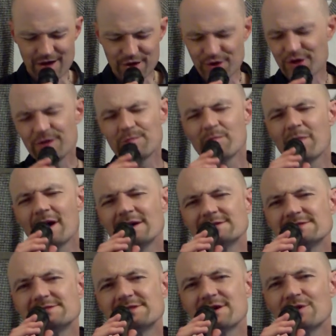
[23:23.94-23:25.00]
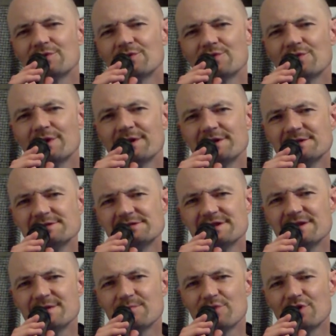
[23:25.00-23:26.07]
It might sound
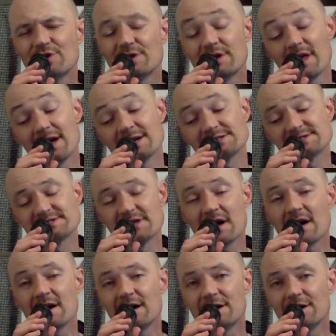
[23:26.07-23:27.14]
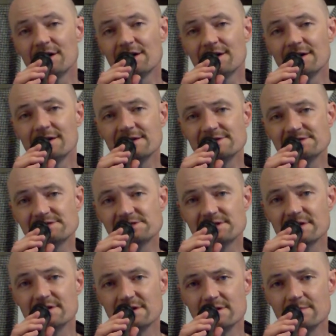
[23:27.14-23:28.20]
crazy, but last night in his sleep,